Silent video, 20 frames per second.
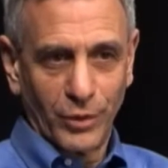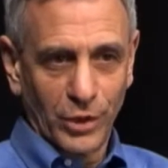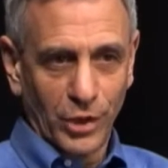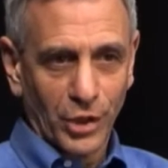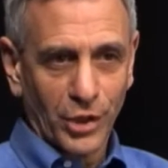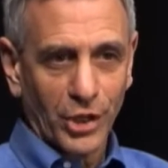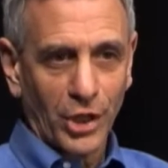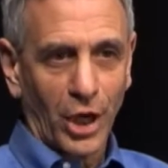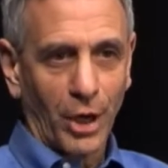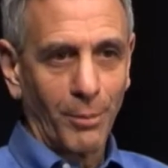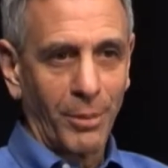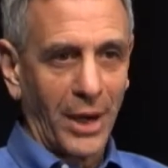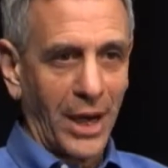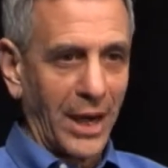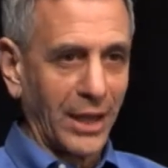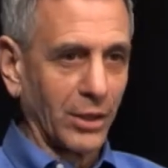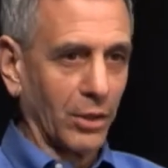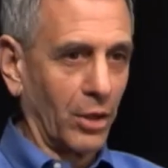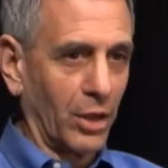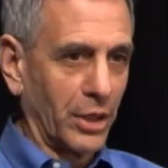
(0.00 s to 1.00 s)
if we look at our
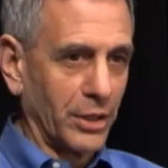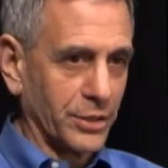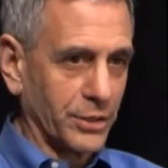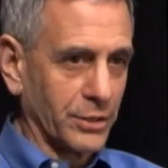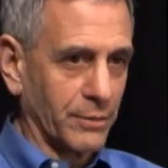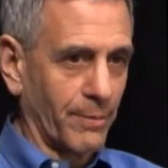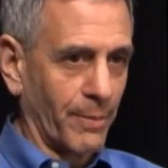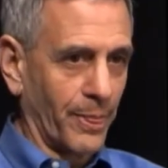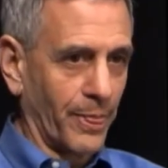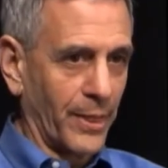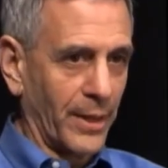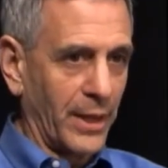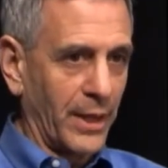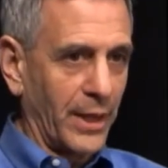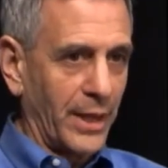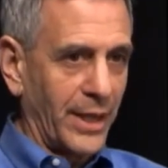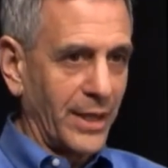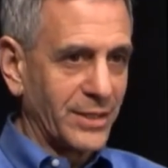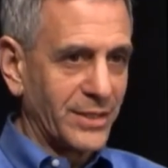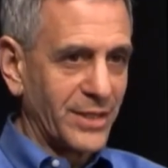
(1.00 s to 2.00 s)
bylaws
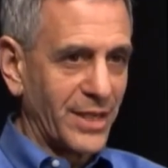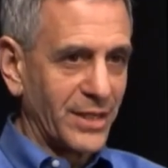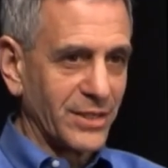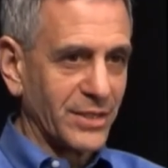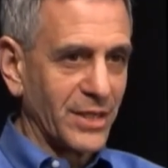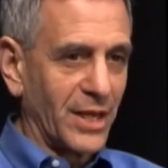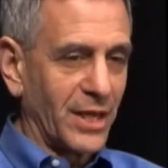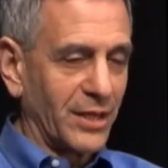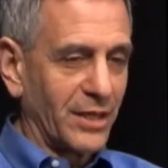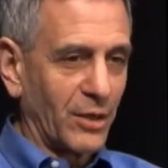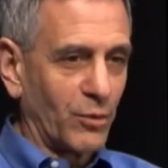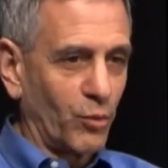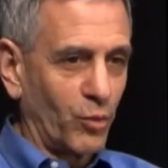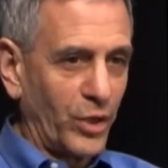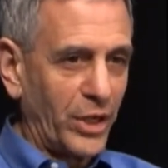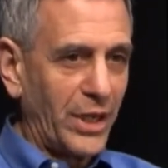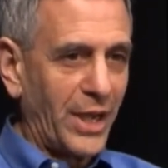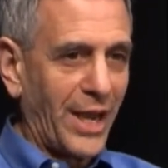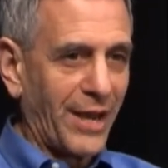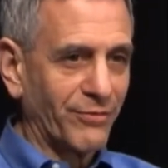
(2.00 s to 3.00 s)
it says that
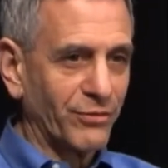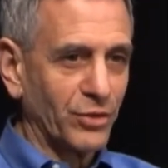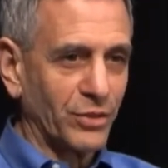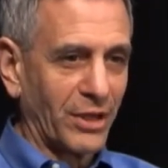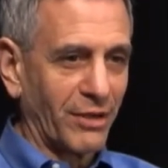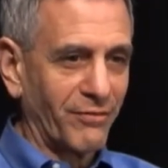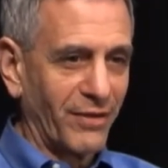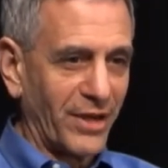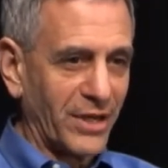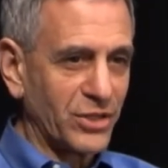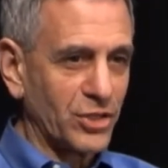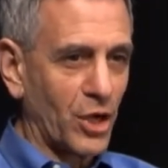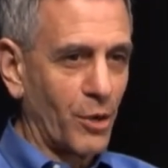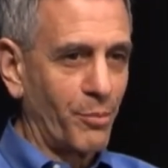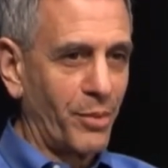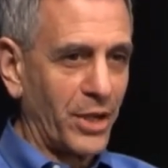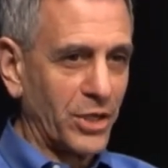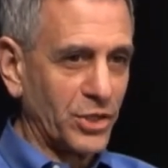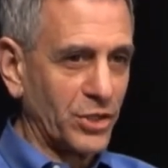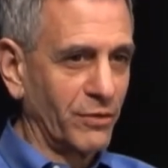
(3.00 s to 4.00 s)
we have to divest
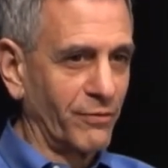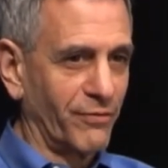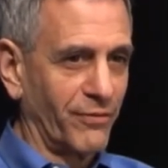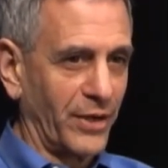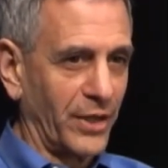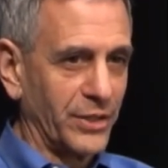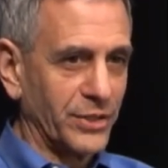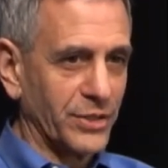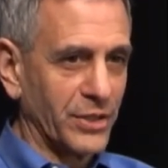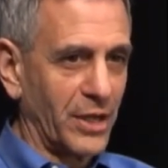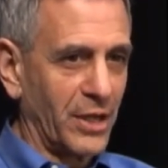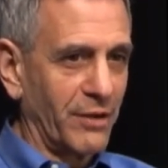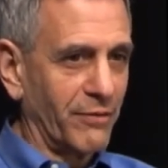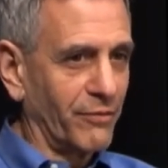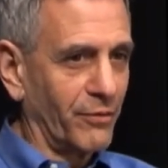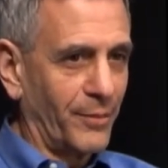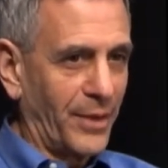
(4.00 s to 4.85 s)
our pension funds